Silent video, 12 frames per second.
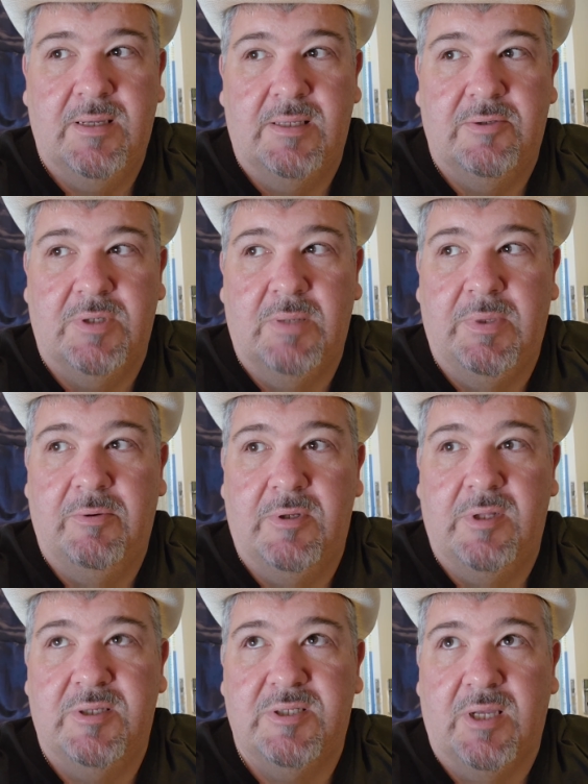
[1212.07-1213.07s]
I don't want to be
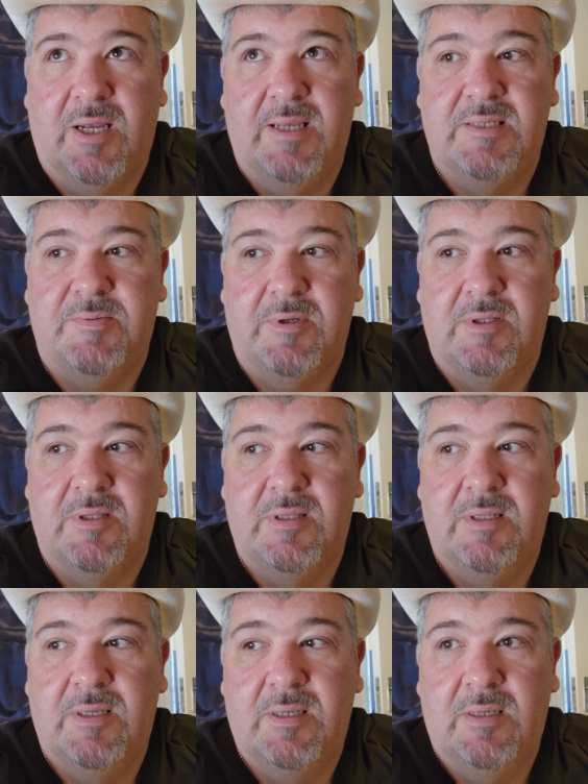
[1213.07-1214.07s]
one of those guys, but
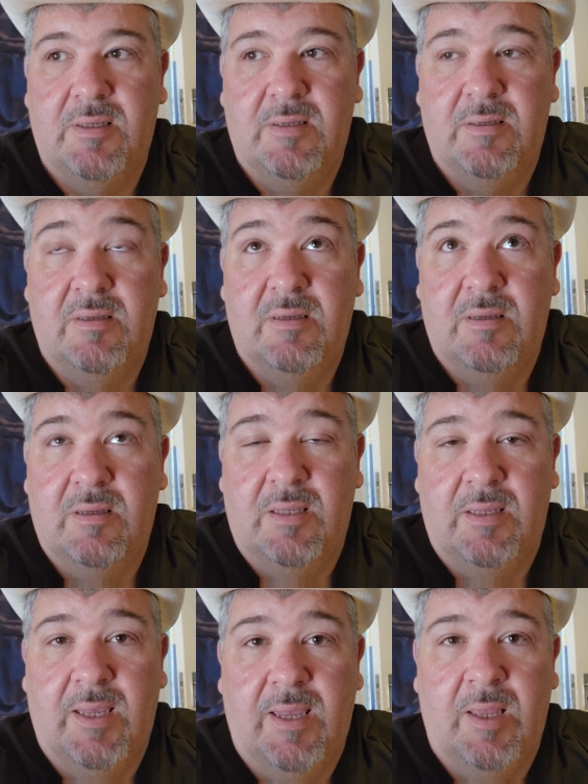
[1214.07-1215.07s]

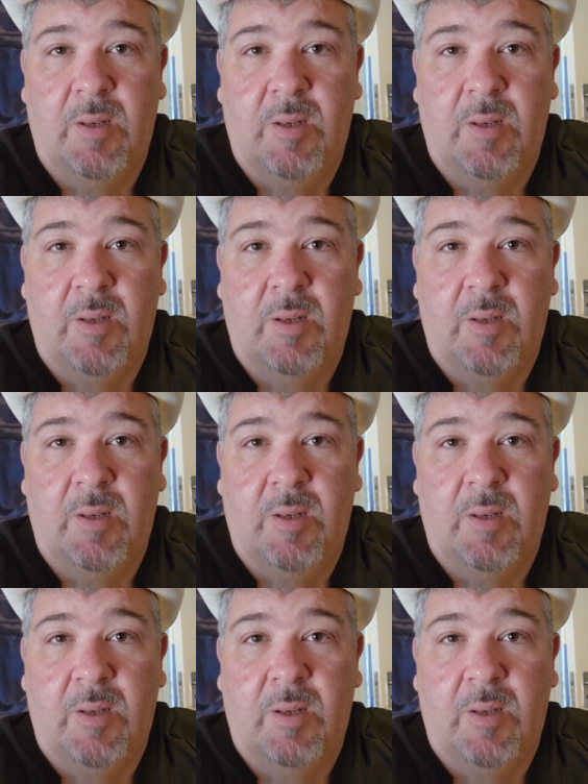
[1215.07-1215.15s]
yeah,